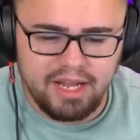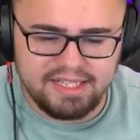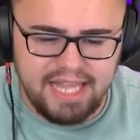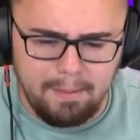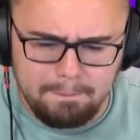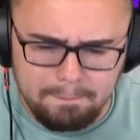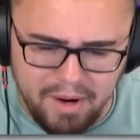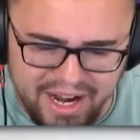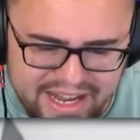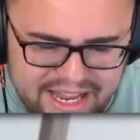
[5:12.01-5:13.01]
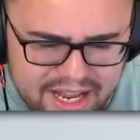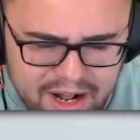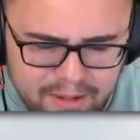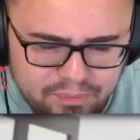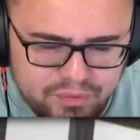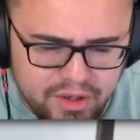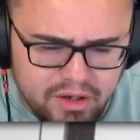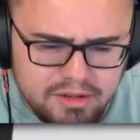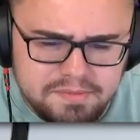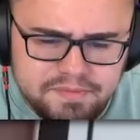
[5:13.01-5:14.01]
Is that money?
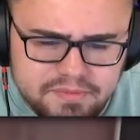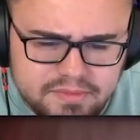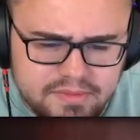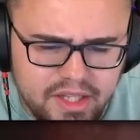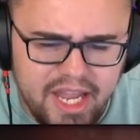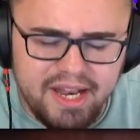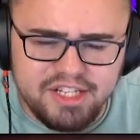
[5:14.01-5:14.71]
It